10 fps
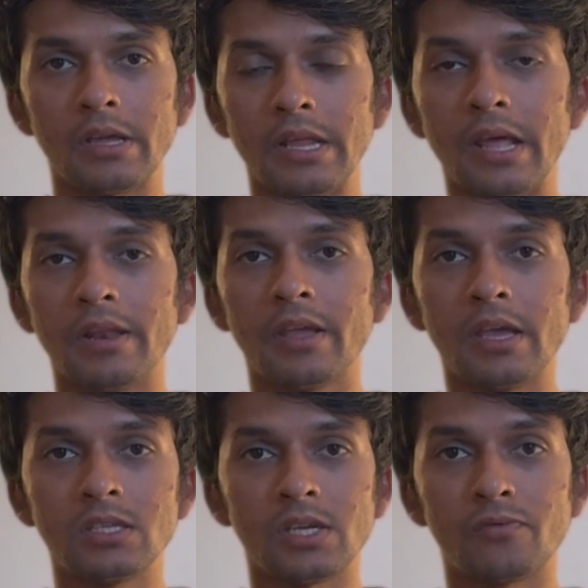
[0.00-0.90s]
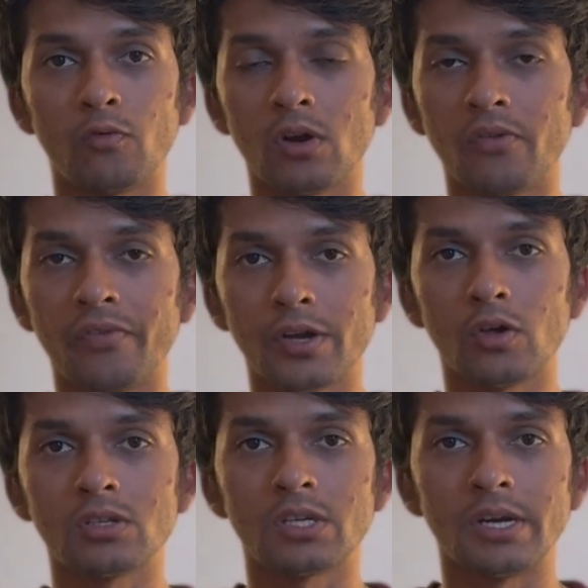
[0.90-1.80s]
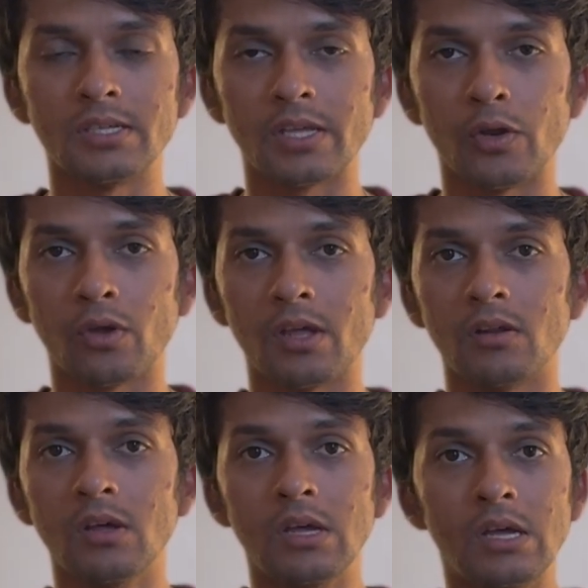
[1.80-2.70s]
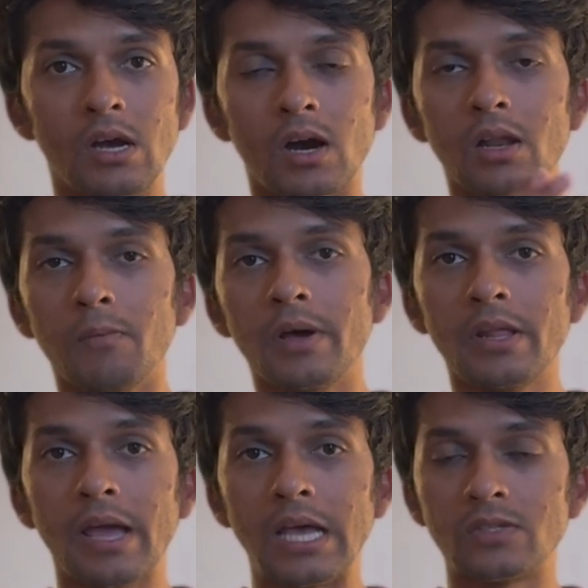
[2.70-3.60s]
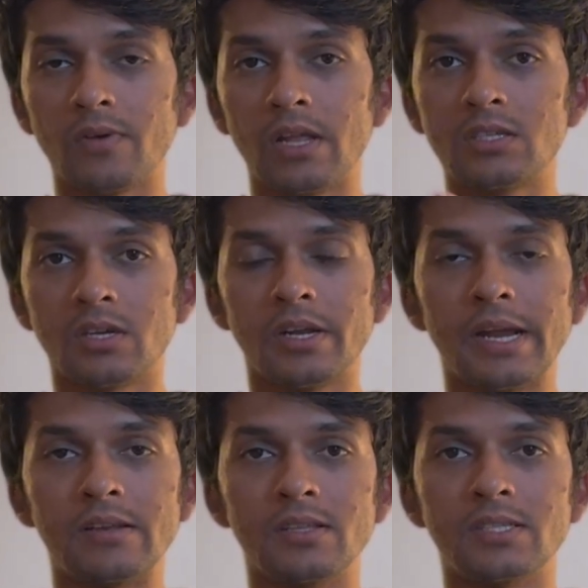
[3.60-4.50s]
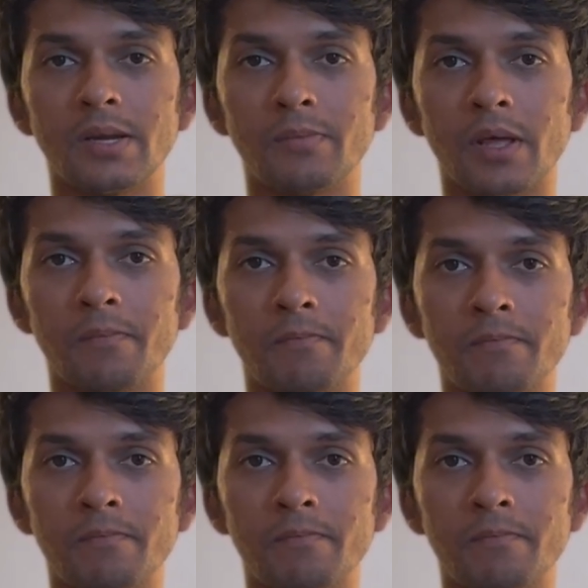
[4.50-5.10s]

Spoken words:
in any case, it won't affect your studies and you can earn money as well as study at the same time.